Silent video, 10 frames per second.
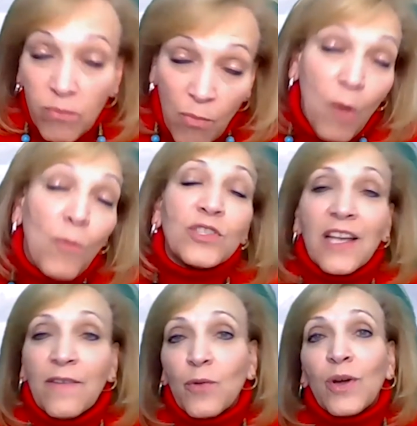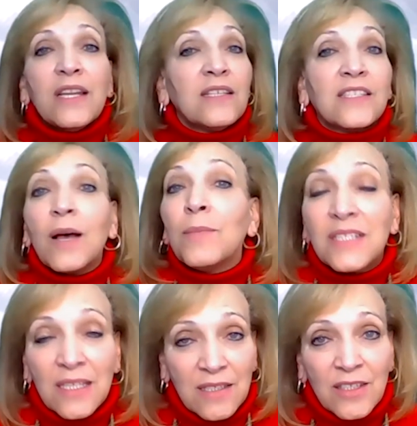Almost everyone needs some
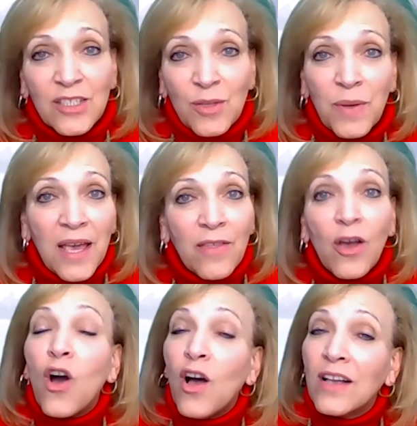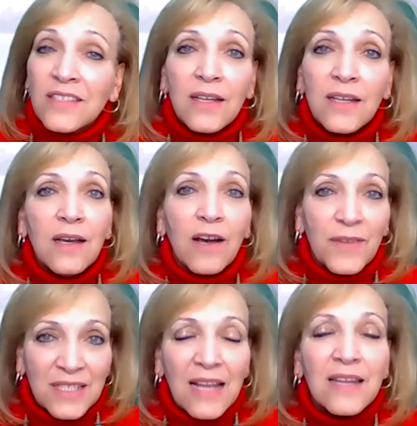assistance to pay the cost of
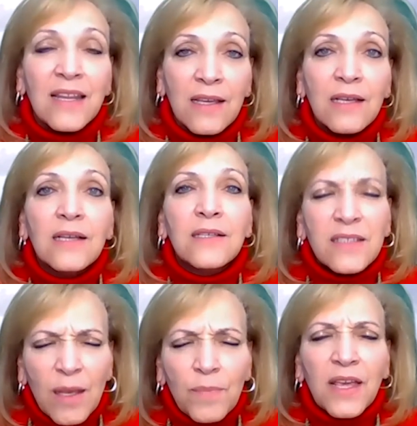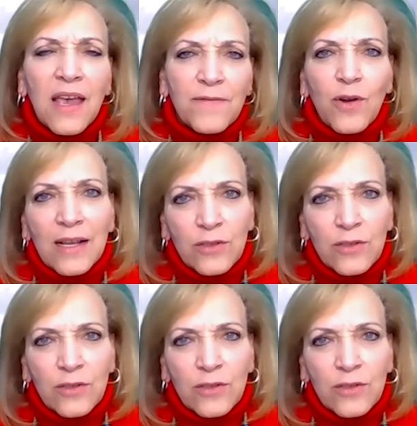attending something after high